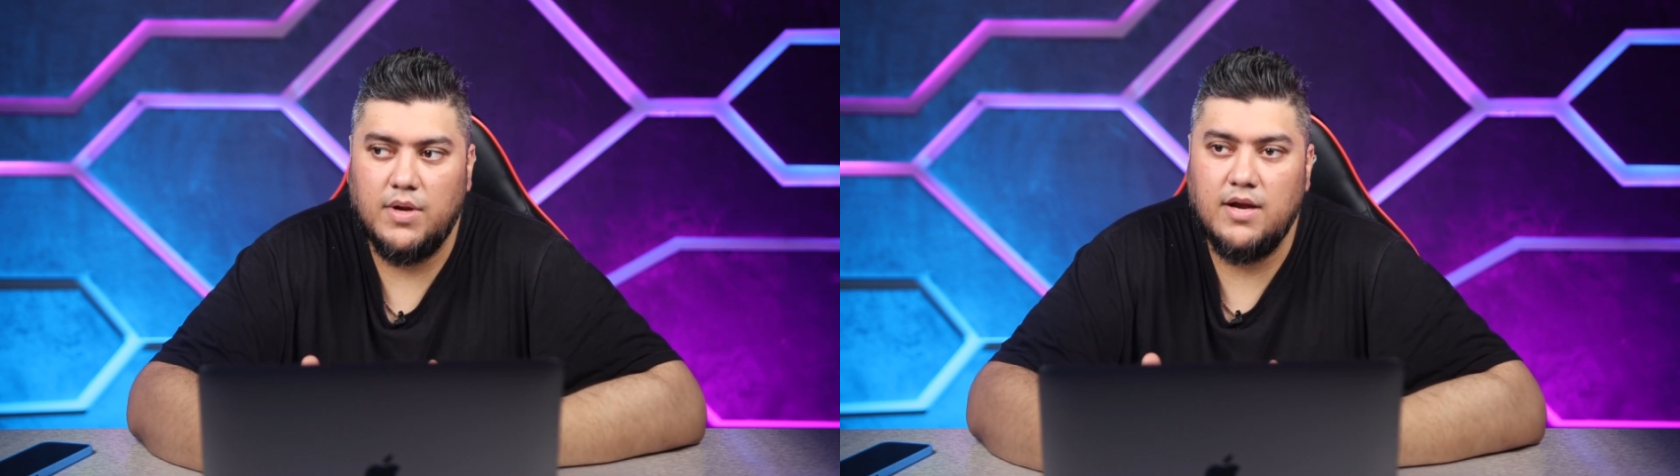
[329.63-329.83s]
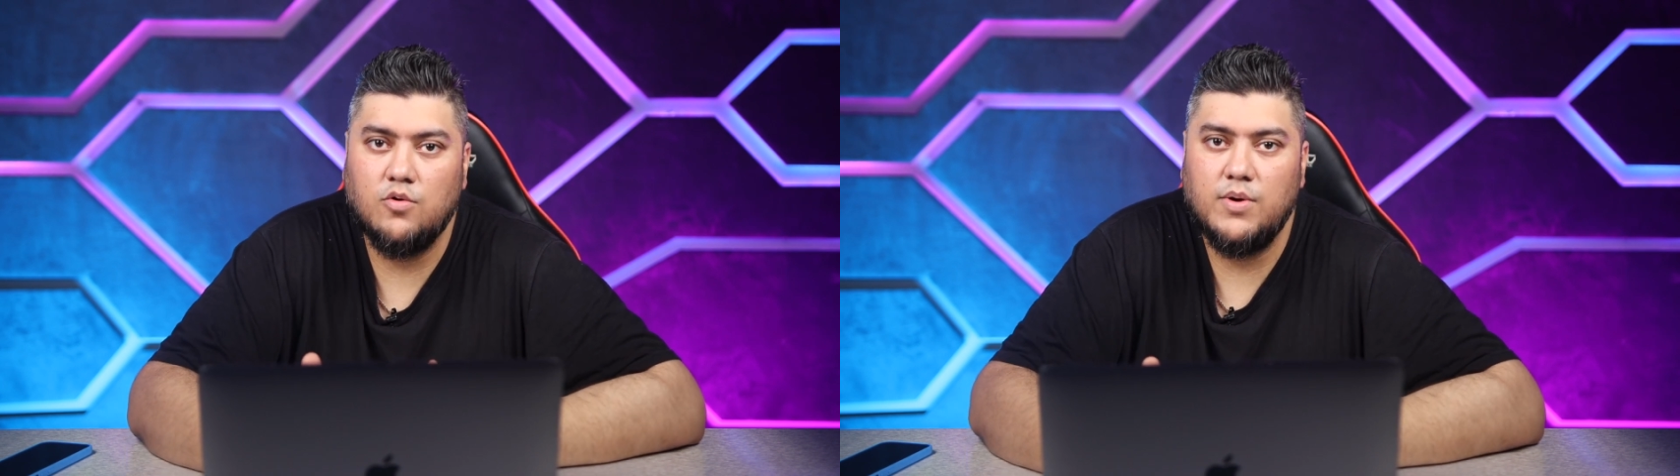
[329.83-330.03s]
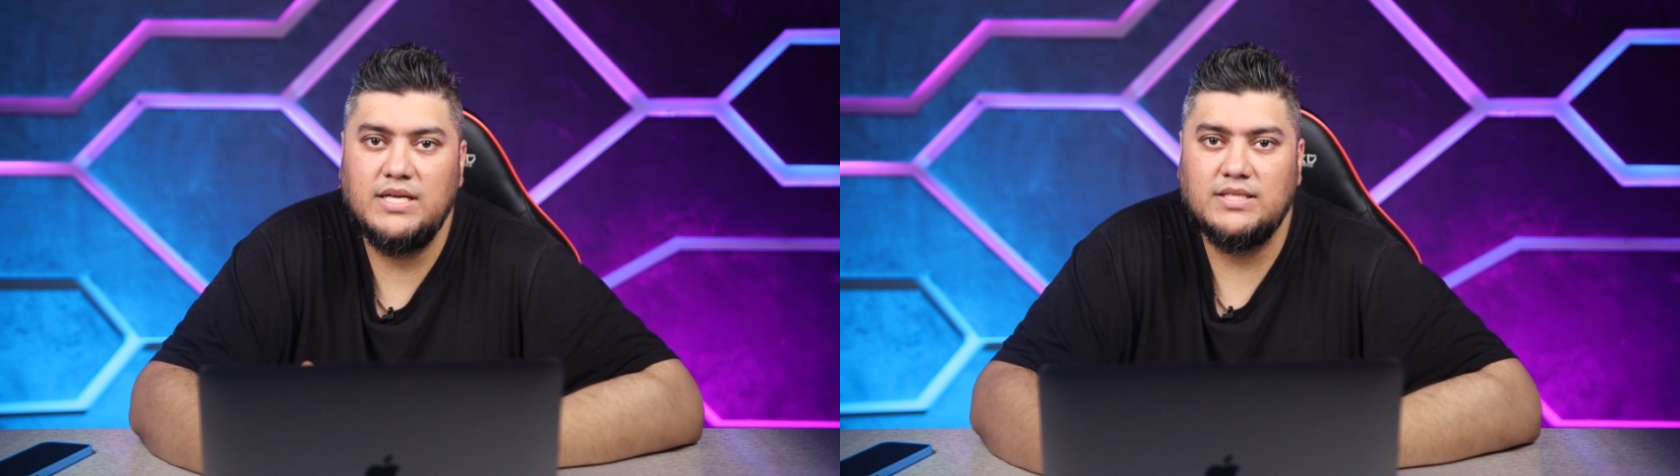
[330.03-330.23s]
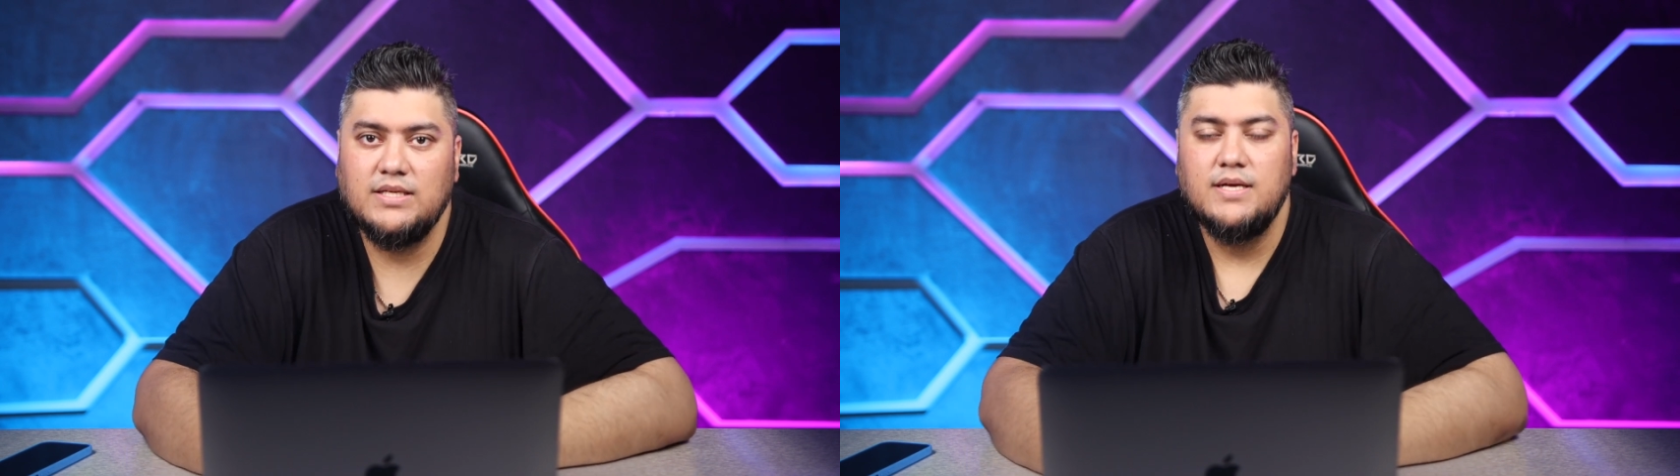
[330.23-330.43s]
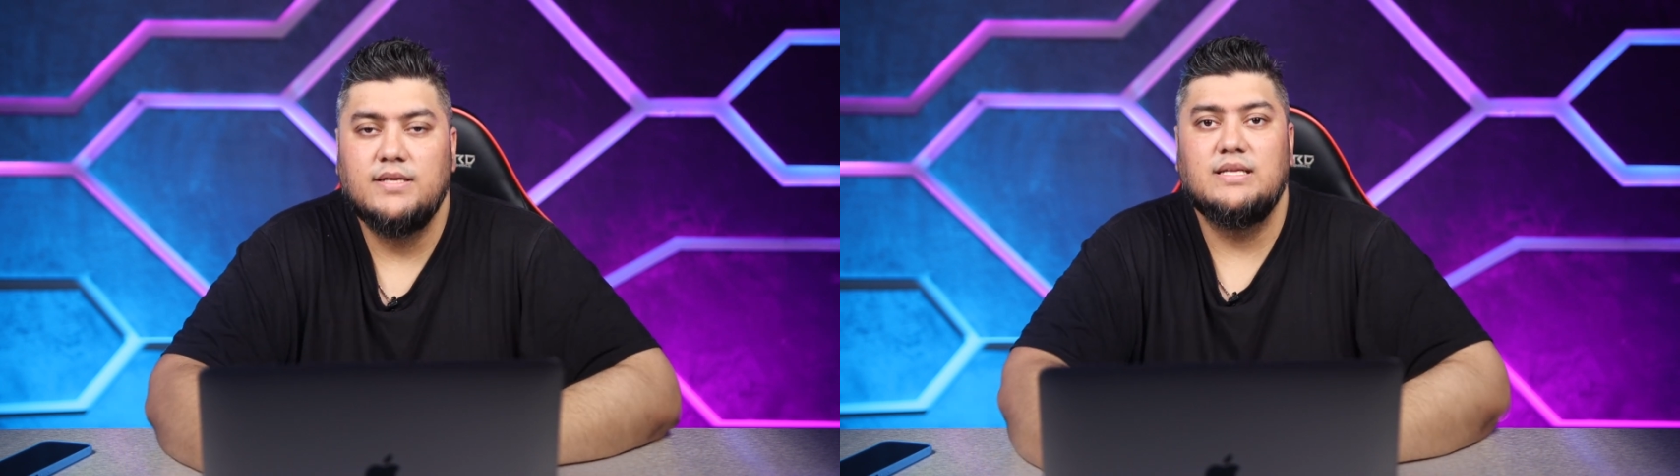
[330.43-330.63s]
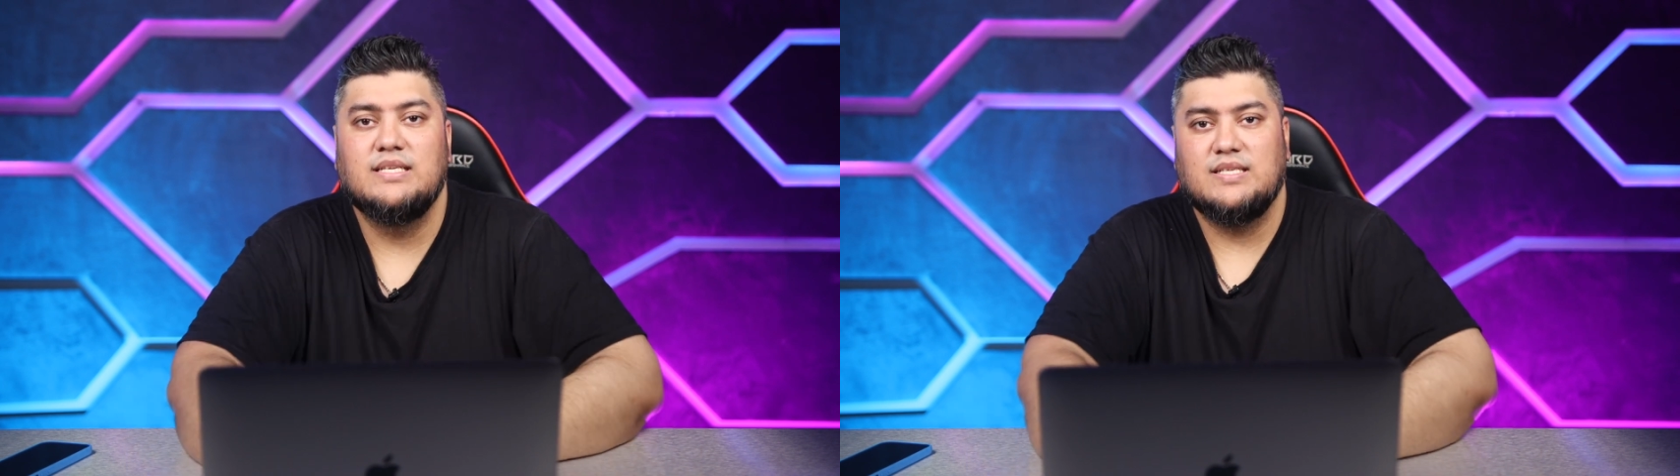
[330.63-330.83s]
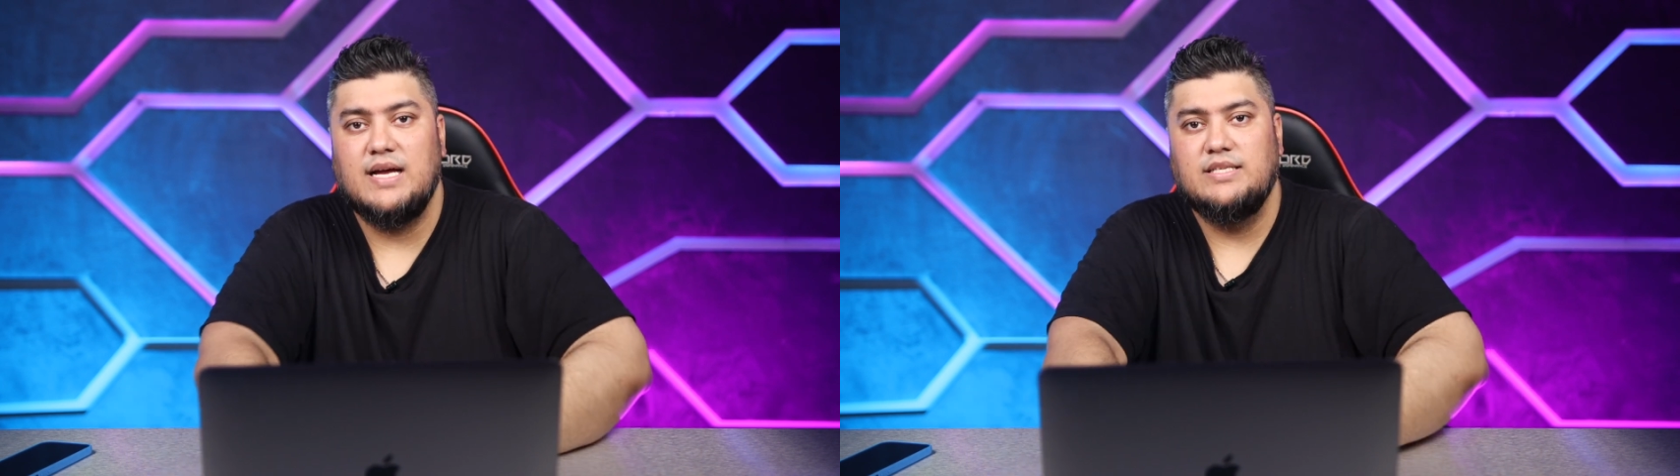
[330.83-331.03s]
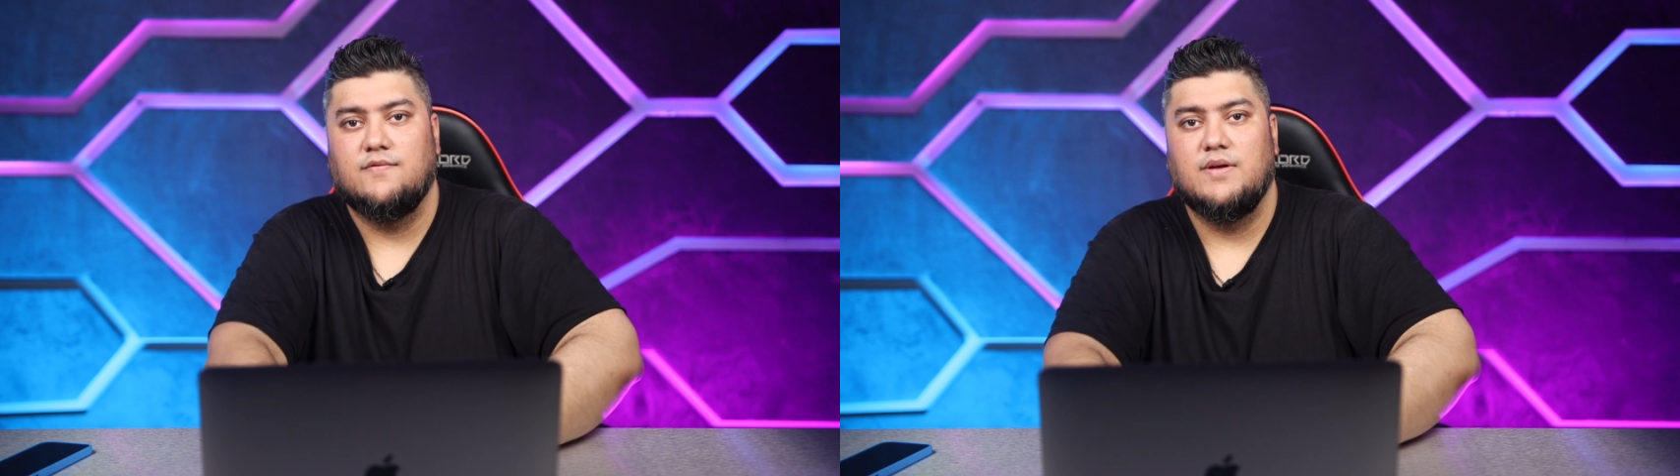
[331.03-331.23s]
increase the
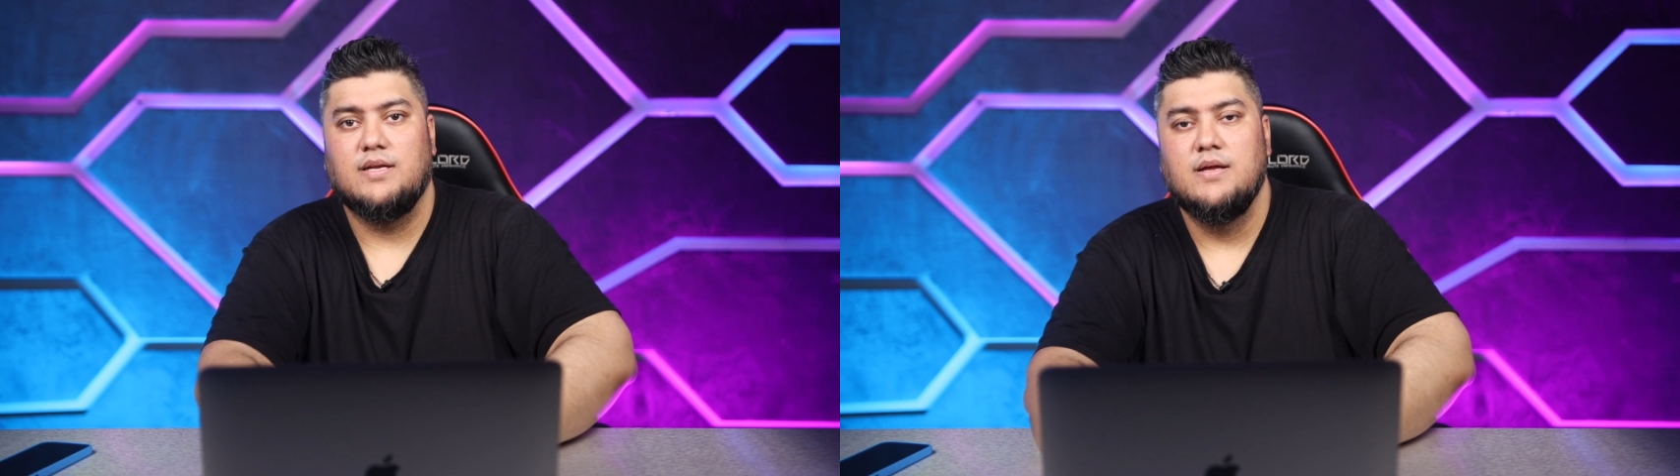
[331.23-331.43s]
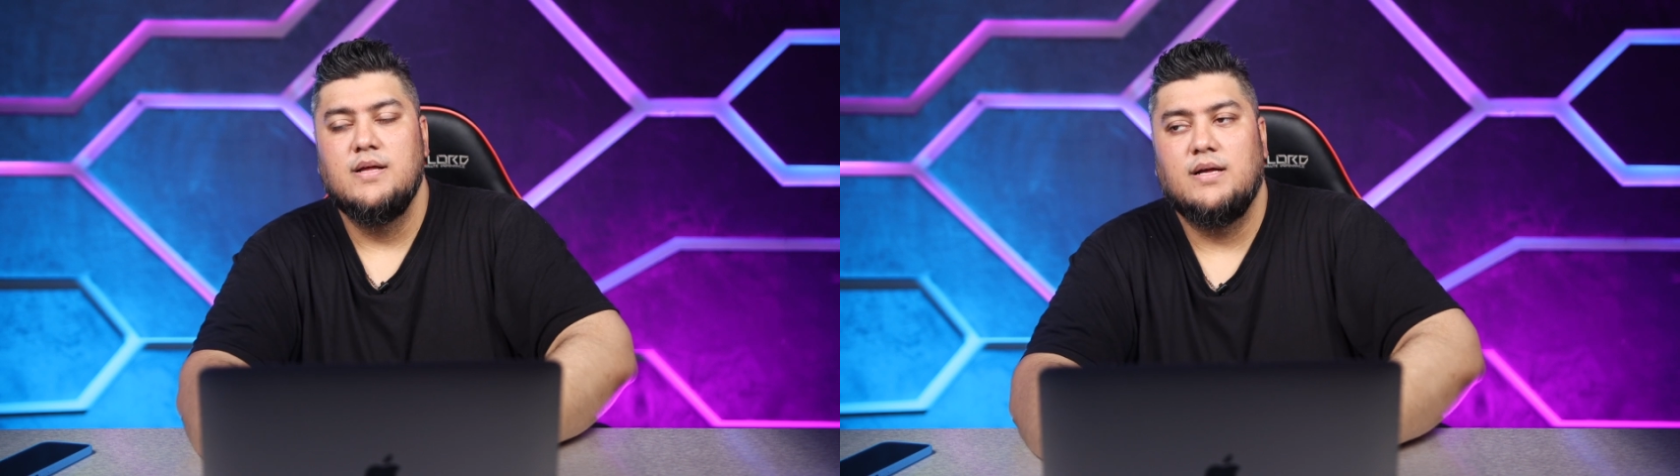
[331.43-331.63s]
size of it.